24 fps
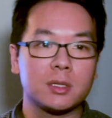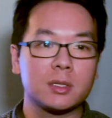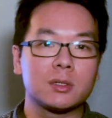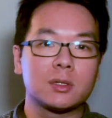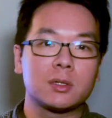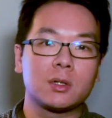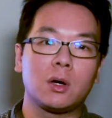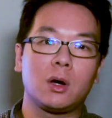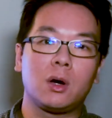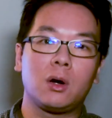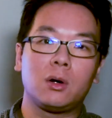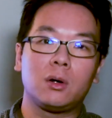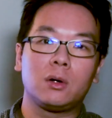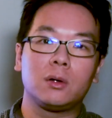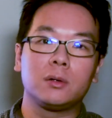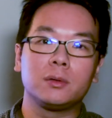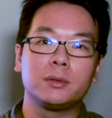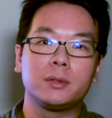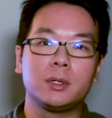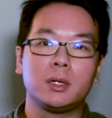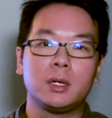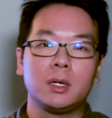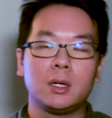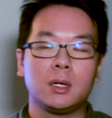is
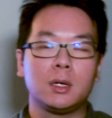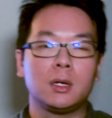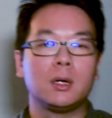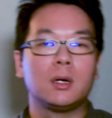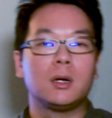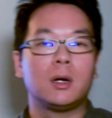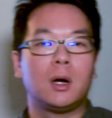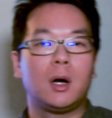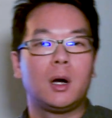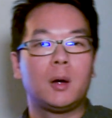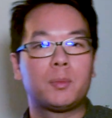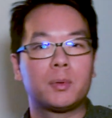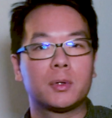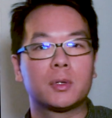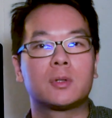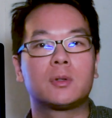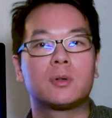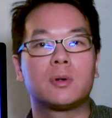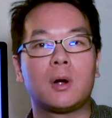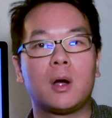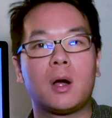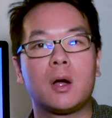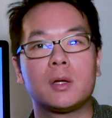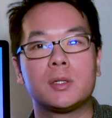called upper
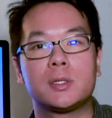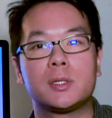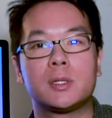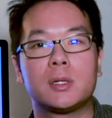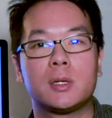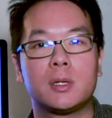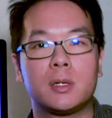cross